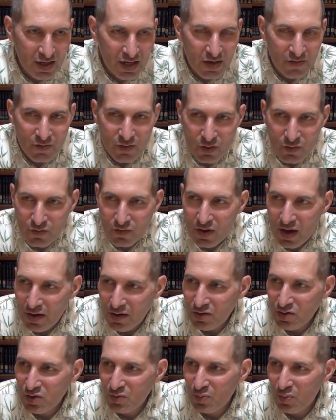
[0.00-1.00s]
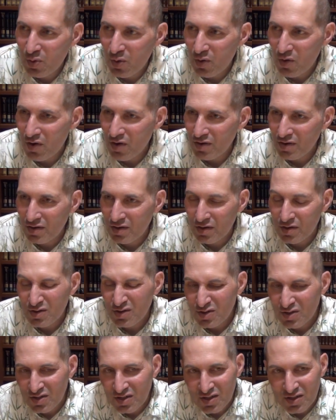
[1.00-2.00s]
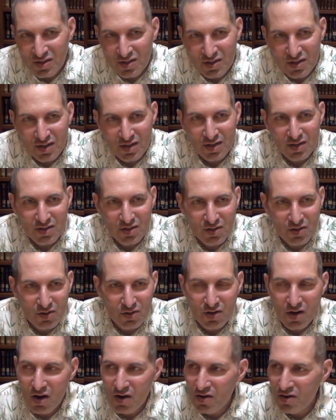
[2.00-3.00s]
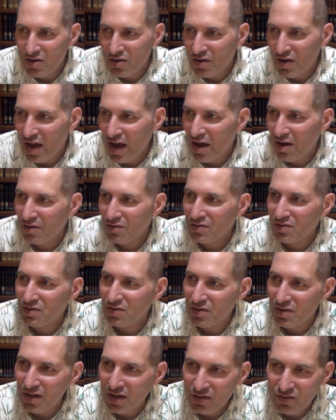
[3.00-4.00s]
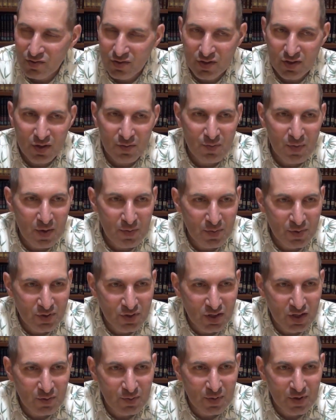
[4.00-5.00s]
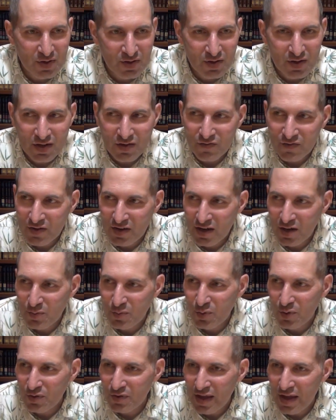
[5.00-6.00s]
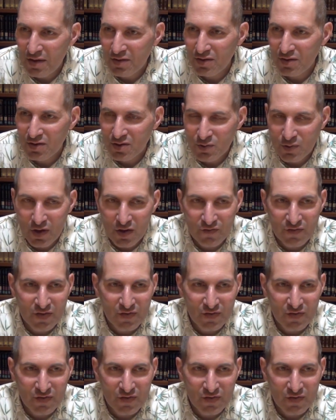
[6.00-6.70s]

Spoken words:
If you've got to support, your season tickets and your car and your house and your country club membership, and you got to figure out how to pull down, 12,